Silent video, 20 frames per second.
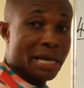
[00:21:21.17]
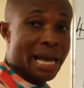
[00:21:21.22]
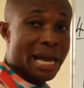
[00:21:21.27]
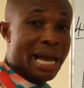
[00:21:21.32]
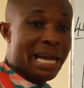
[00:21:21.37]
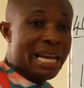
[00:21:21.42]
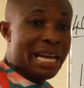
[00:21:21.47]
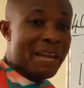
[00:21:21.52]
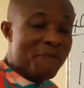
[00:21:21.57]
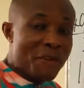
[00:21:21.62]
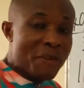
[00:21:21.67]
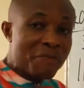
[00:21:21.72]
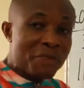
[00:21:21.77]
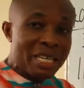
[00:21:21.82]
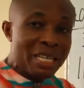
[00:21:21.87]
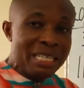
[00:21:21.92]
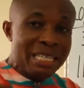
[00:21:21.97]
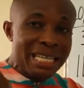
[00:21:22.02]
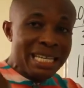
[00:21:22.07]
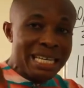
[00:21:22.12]
any
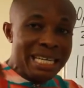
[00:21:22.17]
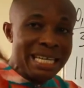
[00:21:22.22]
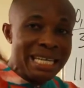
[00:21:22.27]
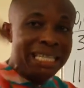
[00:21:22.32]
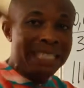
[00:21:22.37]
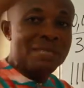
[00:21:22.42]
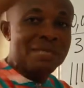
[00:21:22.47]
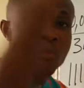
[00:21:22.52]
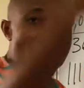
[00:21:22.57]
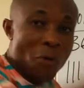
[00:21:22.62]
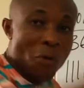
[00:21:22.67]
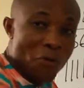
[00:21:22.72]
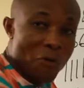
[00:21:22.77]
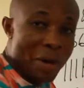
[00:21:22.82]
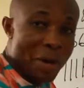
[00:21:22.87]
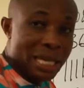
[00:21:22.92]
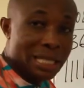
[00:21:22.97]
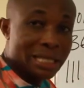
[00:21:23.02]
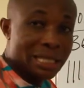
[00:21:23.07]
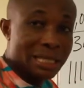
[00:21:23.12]
15 degrees
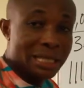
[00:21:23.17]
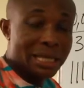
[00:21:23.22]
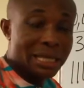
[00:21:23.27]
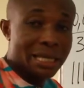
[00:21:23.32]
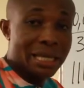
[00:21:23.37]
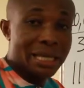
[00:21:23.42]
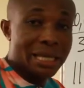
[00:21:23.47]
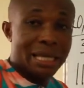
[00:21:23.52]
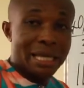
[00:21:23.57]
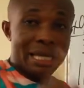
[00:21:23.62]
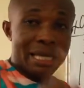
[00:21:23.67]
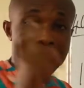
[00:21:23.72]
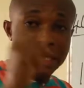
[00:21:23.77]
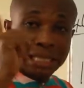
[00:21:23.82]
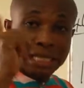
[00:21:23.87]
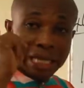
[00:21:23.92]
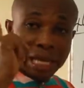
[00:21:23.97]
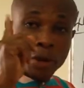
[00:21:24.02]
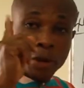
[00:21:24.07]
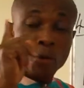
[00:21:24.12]
movement
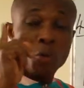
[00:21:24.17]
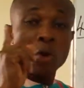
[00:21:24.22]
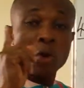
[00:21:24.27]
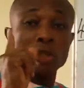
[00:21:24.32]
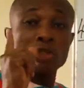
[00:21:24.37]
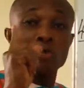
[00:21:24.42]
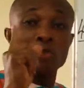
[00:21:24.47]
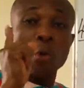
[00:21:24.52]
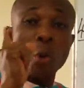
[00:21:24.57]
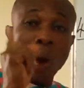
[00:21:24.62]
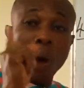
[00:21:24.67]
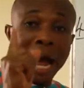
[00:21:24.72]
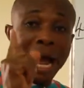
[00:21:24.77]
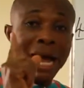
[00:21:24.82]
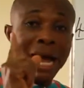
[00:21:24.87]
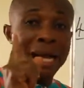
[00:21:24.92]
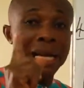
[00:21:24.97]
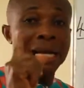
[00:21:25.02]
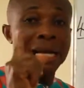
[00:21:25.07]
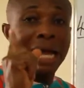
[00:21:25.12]
is equal to
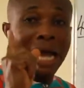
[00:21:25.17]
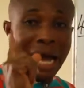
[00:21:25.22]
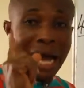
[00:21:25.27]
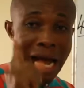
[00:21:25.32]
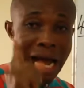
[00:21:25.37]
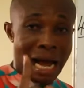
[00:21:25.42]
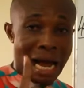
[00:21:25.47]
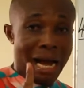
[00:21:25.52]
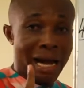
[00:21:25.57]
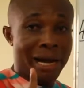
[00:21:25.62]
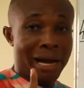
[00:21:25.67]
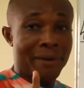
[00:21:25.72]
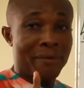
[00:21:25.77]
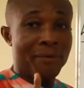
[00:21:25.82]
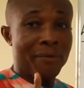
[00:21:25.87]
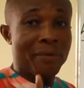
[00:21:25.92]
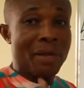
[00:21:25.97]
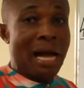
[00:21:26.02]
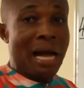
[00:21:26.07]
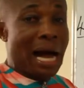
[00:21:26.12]
1
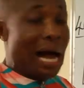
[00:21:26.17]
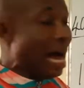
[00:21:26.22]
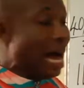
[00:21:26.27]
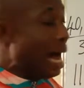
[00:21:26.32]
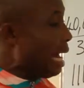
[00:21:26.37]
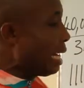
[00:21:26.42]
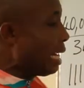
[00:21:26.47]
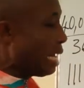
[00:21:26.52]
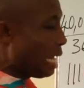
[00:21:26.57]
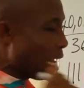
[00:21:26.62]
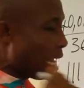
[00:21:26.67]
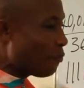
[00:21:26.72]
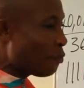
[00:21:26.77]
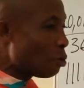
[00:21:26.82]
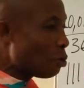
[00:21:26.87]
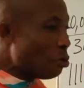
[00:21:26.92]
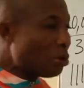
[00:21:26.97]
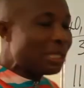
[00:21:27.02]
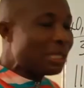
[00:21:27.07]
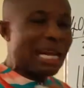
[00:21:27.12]
hour. And if
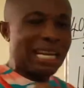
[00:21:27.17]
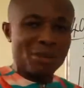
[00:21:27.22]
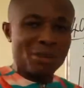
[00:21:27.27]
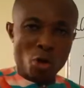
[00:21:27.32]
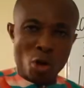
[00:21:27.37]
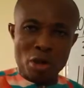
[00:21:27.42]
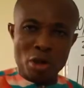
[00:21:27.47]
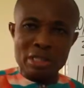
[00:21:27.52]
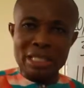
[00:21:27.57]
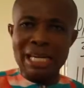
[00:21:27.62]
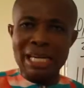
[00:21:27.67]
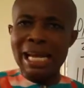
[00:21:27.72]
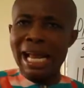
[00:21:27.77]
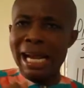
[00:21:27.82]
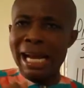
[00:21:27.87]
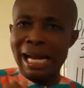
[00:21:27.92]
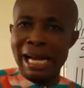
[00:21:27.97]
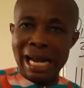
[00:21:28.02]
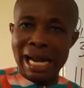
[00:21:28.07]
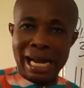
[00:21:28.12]
you look at a country
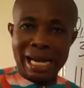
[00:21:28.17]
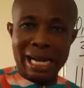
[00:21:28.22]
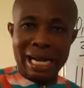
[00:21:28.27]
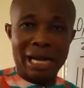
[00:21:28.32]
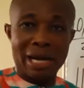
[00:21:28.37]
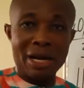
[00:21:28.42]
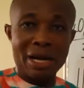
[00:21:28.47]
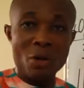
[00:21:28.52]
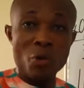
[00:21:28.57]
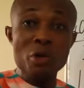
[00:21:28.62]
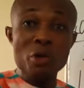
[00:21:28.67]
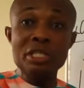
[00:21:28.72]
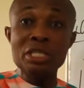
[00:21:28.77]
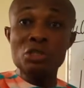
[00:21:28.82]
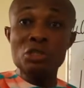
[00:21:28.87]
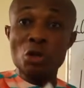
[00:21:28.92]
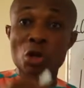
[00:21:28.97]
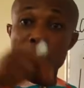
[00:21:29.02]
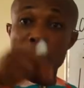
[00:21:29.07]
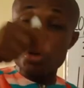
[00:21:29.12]
like Ghana, which
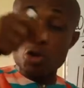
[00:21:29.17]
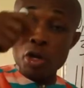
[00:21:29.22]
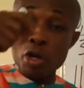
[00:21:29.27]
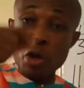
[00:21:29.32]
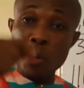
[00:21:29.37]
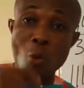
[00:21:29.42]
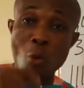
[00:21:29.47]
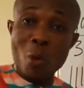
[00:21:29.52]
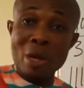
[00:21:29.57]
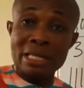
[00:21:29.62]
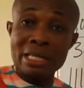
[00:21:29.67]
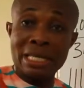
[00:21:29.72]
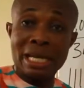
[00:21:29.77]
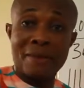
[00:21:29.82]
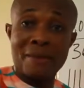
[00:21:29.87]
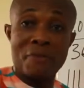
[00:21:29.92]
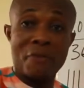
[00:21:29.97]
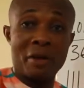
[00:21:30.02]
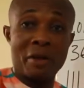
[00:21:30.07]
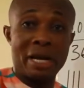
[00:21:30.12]
is also in West
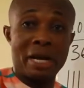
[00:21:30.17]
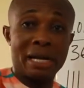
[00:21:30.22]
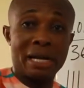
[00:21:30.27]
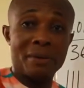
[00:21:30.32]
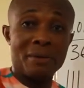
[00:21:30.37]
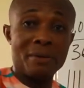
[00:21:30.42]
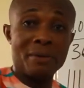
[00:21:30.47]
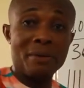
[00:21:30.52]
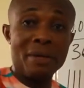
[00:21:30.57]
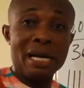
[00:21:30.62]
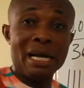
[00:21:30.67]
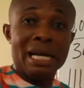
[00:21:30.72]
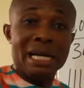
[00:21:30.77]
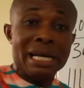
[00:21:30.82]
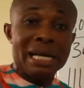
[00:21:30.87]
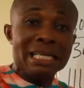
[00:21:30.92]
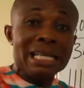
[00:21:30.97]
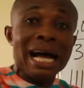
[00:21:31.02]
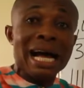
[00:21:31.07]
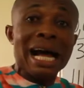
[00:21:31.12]
Africa,
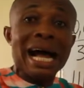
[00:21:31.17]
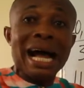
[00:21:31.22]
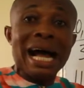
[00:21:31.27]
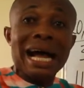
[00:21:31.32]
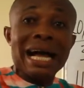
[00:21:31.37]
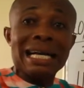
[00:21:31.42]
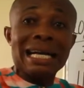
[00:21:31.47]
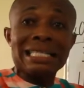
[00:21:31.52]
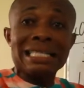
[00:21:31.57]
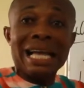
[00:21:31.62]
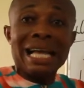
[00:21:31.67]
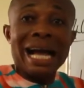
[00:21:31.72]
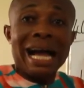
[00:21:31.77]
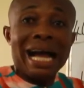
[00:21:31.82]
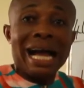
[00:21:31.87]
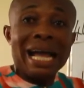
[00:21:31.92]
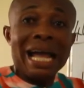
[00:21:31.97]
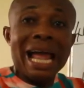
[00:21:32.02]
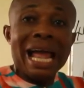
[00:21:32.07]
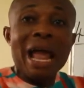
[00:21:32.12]
Nigeria has
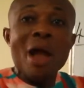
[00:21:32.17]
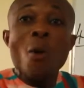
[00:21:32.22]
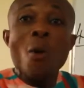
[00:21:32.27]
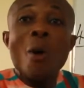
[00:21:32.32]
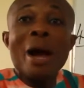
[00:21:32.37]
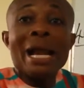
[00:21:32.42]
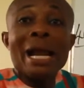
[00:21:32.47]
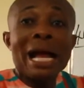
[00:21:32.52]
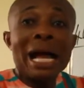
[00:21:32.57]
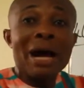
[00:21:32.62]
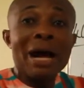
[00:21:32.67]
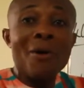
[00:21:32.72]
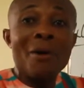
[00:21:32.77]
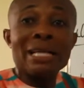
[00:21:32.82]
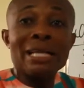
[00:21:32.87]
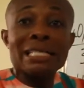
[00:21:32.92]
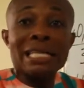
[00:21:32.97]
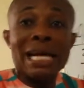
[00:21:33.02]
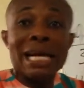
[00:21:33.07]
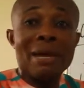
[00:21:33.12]
a 1
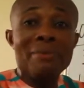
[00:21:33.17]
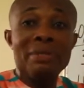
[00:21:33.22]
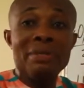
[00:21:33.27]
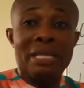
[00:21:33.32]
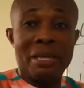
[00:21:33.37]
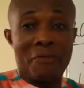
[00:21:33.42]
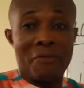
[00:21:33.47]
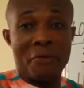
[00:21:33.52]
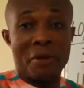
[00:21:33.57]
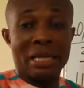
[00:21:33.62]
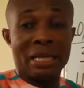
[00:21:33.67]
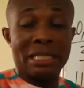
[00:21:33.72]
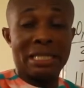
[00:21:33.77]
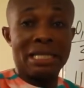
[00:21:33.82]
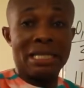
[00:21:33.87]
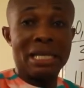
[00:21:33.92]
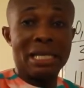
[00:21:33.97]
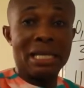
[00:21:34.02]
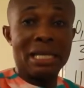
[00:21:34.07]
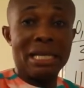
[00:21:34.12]
hour time
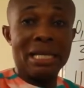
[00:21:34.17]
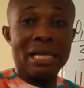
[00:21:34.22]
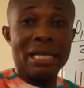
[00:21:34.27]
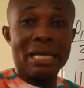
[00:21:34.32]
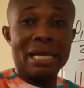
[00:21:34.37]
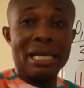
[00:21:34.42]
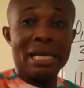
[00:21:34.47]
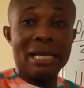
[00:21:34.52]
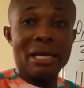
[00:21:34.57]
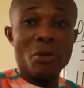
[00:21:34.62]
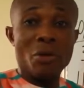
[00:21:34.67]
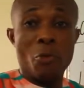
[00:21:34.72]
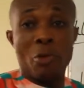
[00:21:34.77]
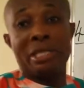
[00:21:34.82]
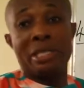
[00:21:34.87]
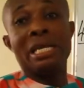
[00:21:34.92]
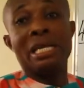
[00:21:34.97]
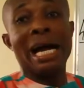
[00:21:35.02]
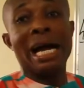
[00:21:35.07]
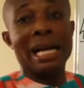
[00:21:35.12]
difference
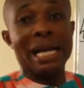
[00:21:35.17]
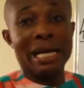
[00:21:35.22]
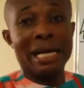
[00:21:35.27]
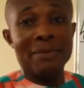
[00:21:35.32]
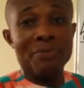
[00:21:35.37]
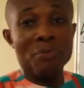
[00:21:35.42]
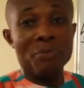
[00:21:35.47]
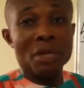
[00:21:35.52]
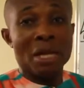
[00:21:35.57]
with Ghana,